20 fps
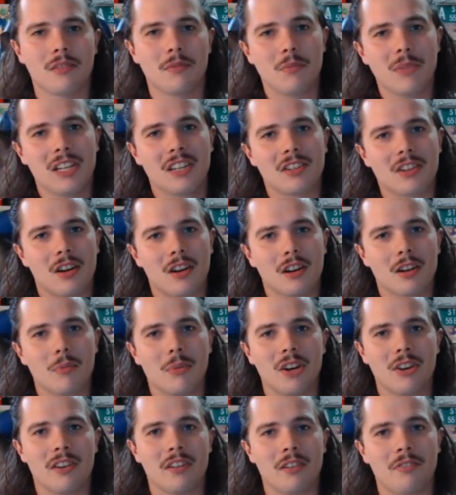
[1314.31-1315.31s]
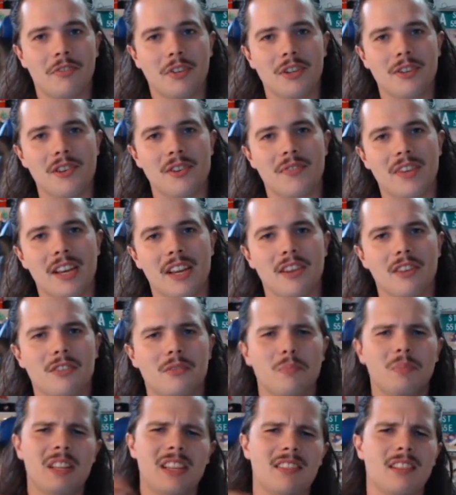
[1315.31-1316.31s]
me to talk about in future
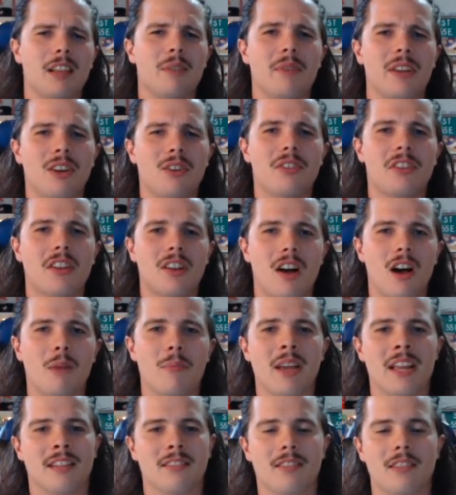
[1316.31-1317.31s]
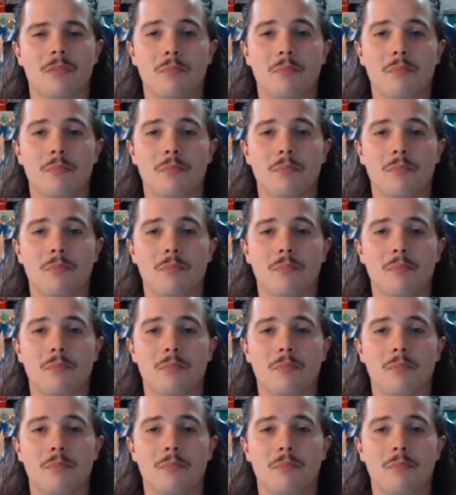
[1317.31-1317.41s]
videos, please let me know in the comments.